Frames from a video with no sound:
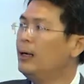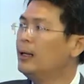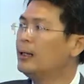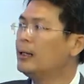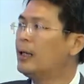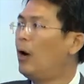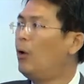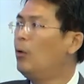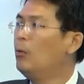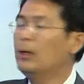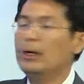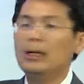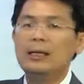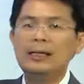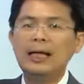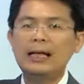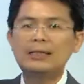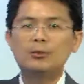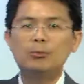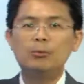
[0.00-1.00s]
Now
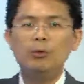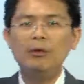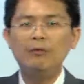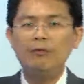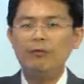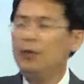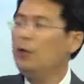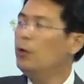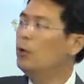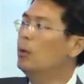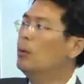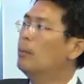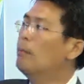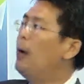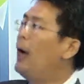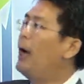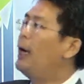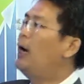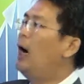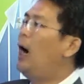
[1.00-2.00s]
let's review
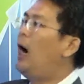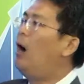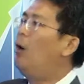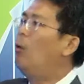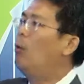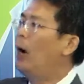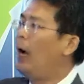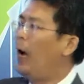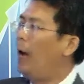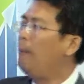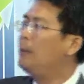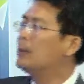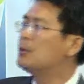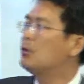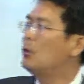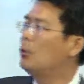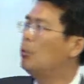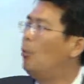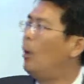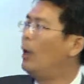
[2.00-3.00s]
back our
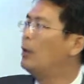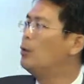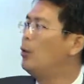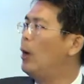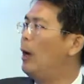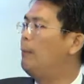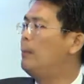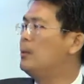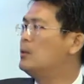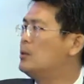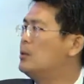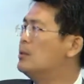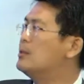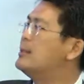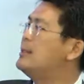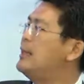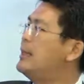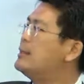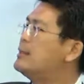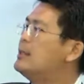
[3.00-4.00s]
episode 1 to episode
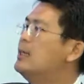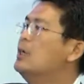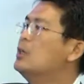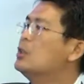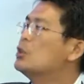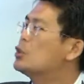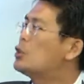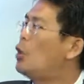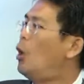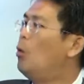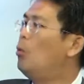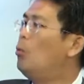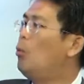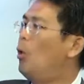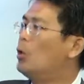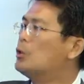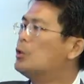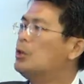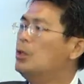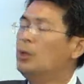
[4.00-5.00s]
6 stock
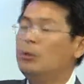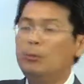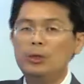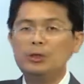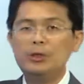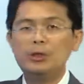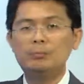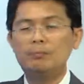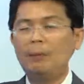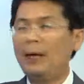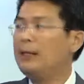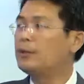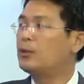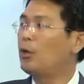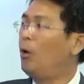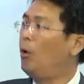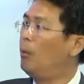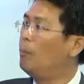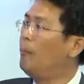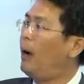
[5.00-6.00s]
watch, which is based
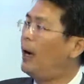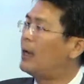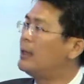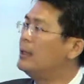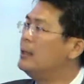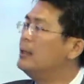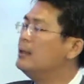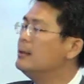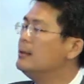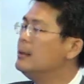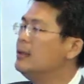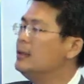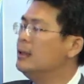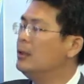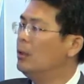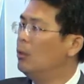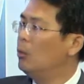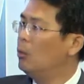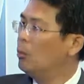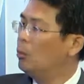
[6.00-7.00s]
on market
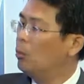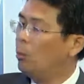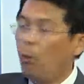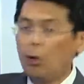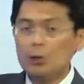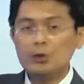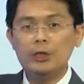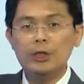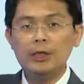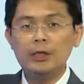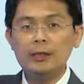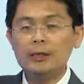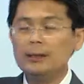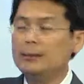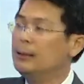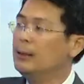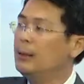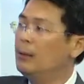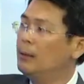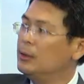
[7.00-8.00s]
watching
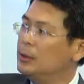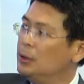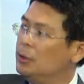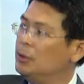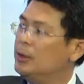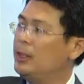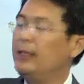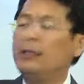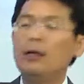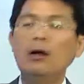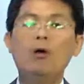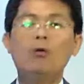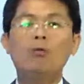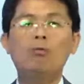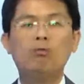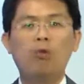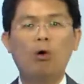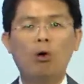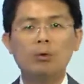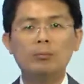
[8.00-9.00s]
using
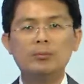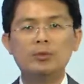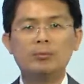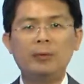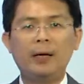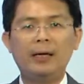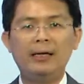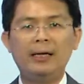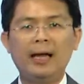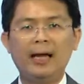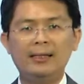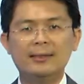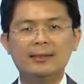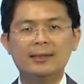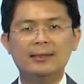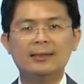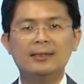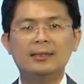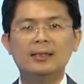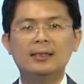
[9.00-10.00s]
volume spread
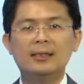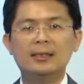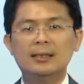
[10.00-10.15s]
analysis.